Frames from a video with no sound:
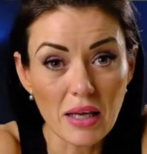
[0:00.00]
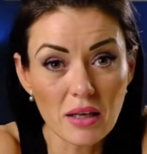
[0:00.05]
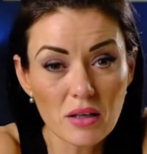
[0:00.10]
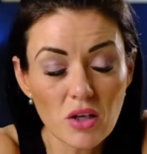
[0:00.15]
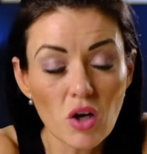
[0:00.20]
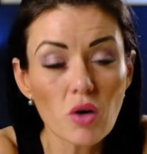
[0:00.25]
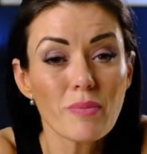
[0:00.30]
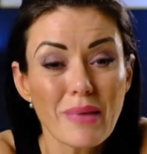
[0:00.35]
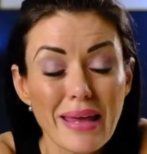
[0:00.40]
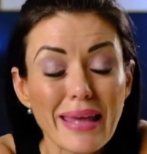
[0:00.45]

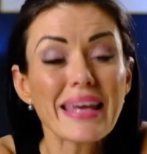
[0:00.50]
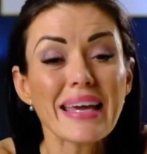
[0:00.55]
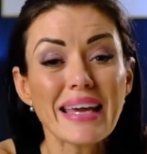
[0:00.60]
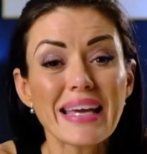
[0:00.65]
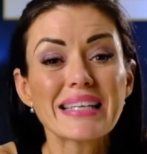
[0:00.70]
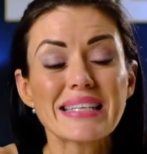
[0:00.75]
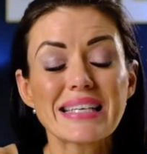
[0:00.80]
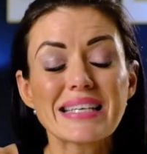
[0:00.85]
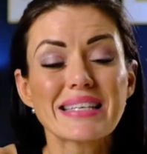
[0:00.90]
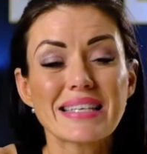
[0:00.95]
You're making
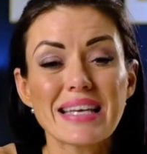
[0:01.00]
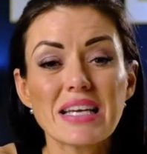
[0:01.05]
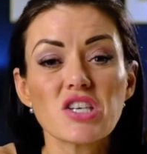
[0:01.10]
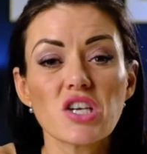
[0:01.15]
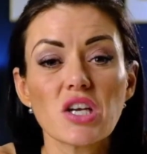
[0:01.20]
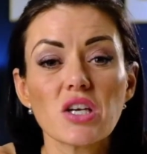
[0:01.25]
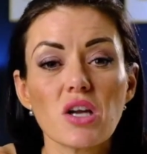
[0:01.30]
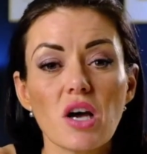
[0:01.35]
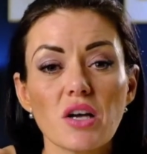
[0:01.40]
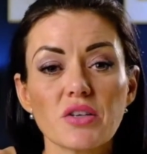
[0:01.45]
a
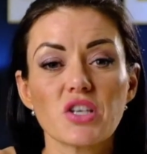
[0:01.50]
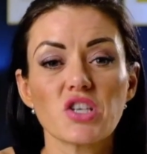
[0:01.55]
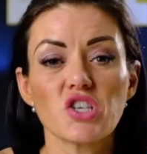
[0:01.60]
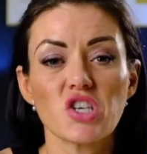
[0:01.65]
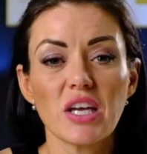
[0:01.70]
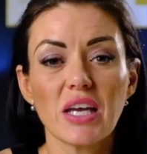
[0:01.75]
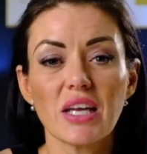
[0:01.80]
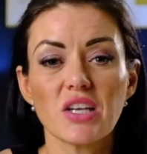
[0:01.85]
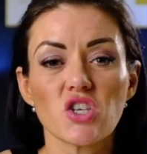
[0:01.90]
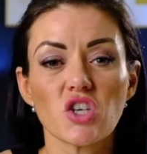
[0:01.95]
decision not to
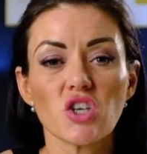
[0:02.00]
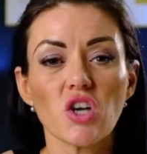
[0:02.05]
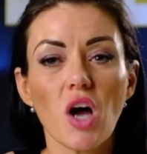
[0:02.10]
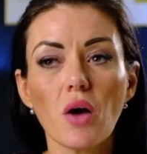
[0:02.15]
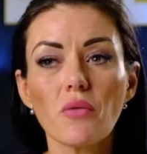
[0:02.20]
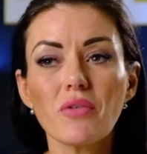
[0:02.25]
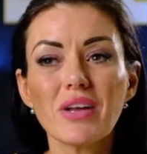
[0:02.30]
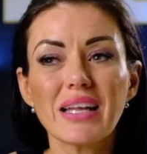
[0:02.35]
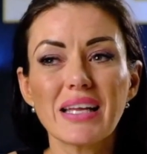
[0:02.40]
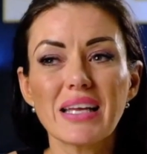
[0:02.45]
change. You're
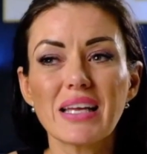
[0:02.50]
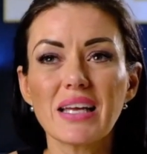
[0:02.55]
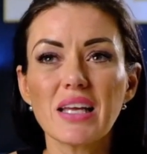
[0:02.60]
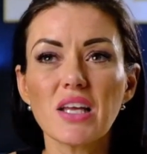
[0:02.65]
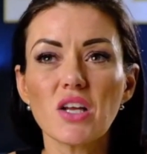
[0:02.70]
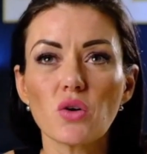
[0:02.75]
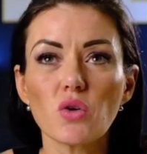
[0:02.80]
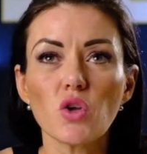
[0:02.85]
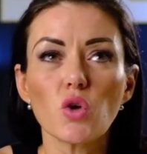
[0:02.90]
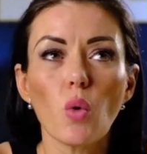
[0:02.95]
not really, you
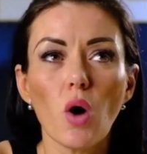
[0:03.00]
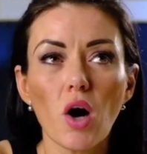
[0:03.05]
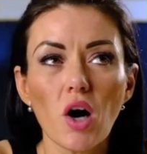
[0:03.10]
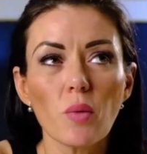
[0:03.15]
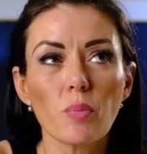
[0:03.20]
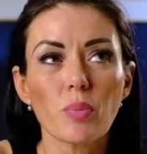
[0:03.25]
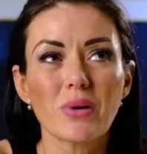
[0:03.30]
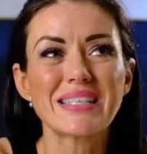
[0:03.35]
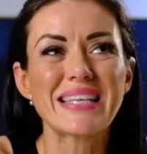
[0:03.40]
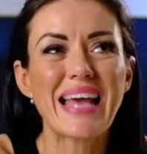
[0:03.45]
know, you
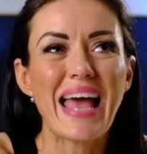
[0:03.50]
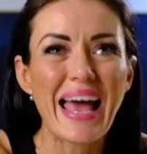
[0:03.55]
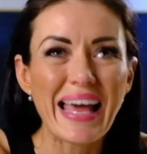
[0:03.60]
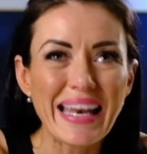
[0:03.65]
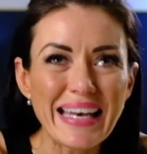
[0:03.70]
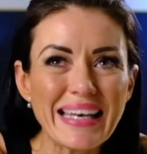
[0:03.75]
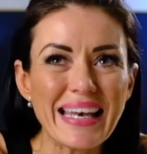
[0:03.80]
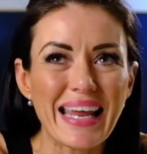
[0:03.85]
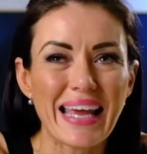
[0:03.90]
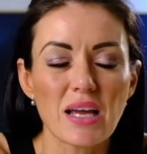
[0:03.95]
are
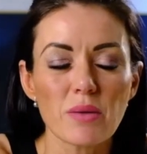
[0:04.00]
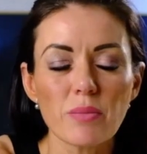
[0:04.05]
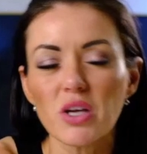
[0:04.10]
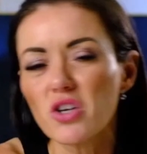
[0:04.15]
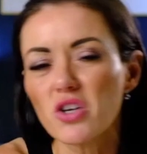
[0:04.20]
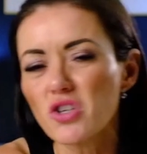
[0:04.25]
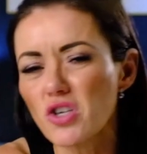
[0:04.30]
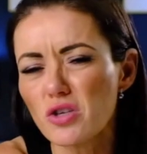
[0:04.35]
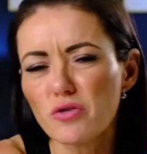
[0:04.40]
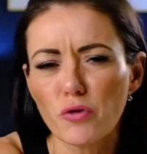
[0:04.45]
pretending, but
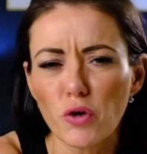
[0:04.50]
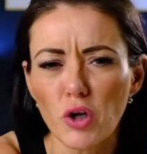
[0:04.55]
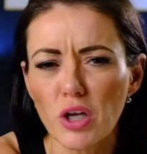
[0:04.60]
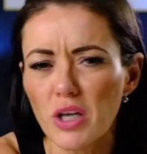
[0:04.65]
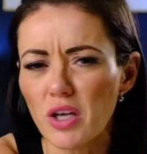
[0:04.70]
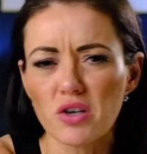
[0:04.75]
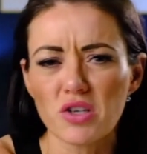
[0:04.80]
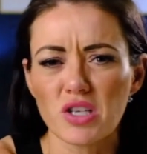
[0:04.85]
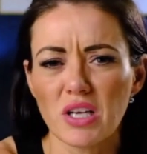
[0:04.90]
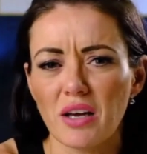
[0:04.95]
you're just
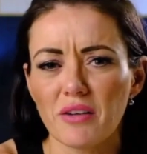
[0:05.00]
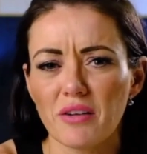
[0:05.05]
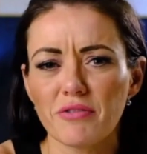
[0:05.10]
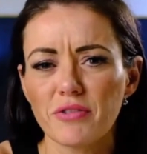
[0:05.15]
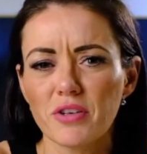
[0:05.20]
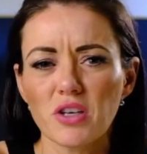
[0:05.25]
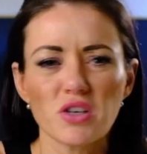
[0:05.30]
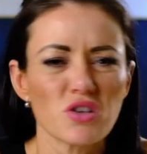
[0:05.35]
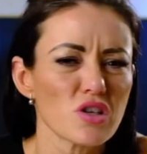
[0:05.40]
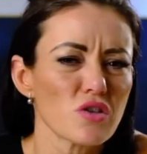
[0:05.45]
fooling yourself.
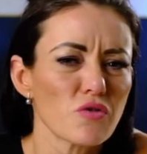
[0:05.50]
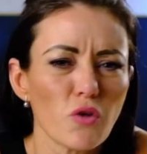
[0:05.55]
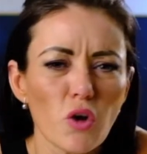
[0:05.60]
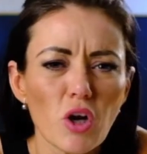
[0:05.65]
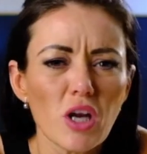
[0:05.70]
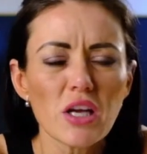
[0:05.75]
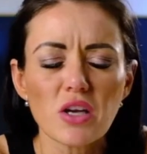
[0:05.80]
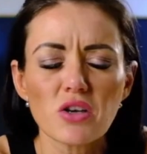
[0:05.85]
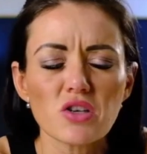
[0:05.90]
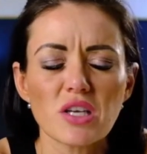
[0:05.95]
You're just
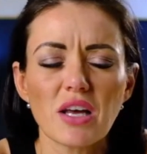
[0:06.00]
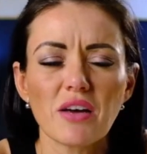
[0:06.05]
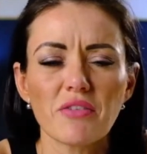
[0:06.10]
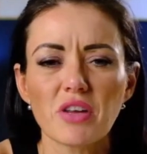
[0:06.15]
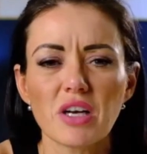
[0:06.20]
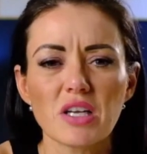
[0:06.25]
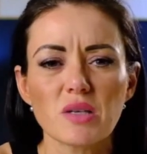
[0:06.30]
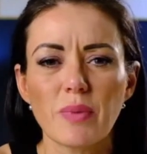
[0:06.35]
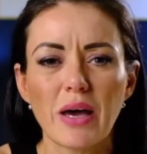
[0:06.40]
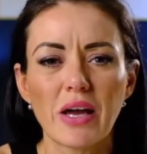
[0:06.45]
fooling yourself
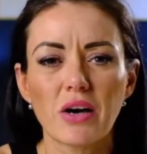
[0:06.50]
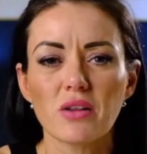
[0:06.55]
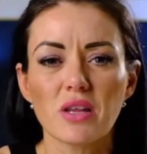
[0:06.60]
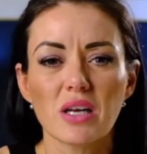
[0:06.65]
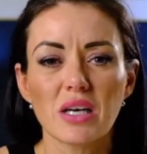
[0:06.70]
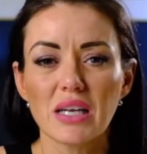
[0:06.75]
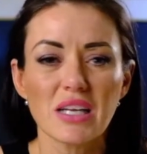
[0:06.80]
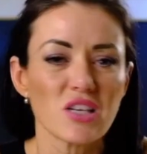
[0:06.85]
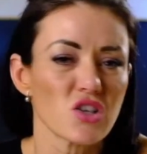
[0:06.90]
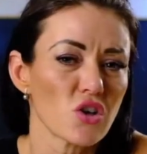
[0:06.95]
that it's better
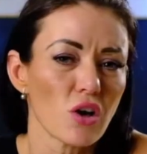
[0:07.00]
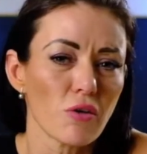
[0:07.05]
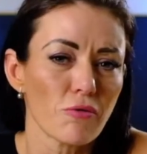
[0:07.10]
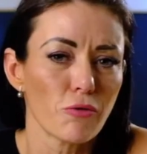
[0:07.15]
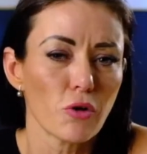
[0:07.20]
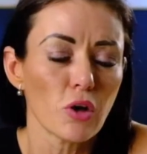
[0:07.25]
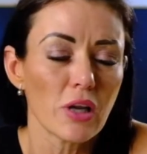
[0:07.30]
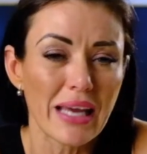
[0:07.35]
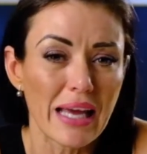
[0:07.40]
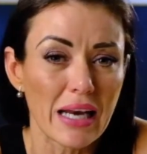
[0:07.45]
than it is. You're not
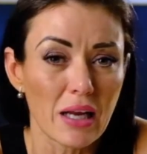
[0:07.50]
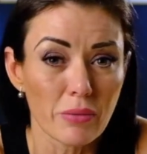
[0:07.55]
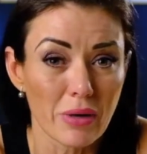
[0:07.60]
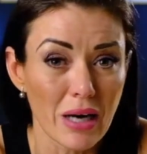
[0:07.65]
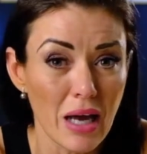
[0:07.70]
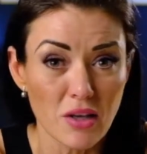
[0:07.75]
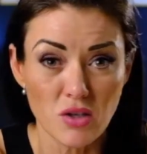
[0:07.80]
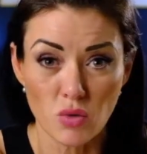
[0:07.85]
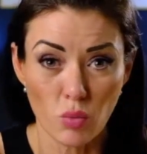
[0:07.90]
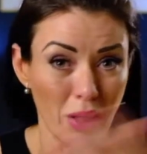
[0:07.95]
fooling anyone
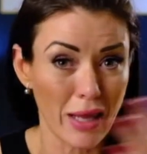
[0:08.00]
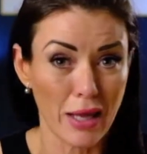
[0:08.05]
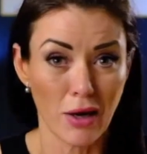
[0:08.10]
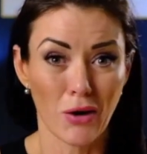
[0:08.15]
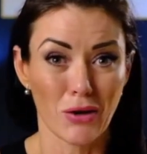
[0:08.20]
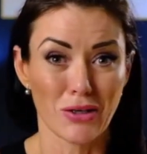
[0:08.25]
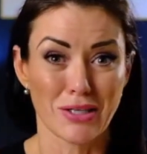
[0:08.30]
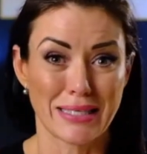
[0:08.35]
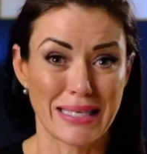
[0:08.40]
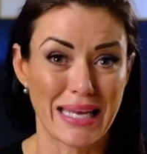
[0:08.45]
else. We can
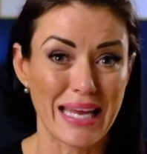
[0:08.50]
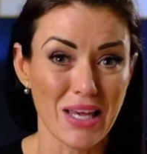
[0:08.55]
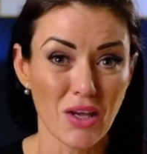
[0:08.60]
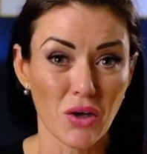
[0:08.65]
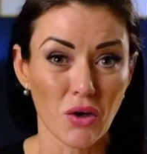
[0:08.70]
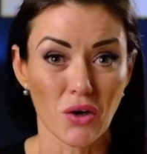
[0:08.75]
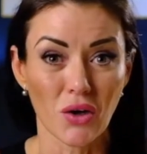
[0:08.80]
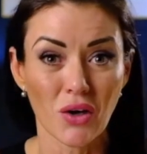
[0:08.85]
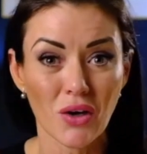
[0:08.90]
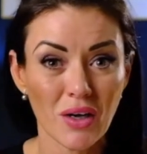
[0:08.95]
all see
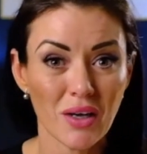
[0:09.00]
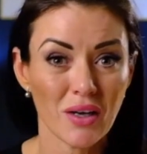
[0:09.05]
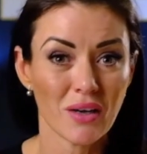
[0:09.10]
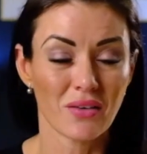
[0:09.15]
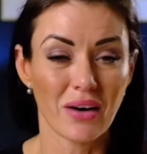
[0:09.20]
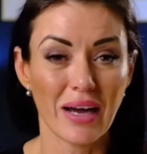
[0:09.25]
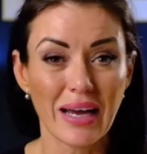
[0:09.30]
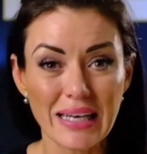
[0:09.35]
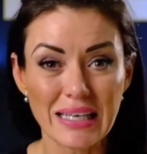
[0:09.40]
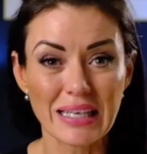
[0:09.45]
you,
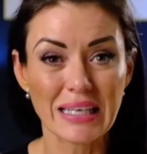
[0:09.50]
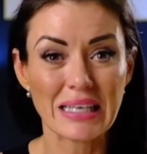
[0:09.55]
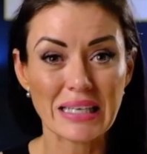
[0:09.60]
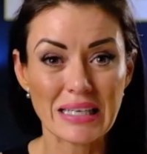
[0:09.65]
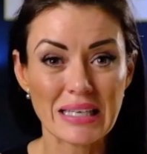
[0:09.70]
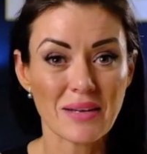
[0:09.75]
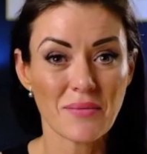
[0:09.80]
right?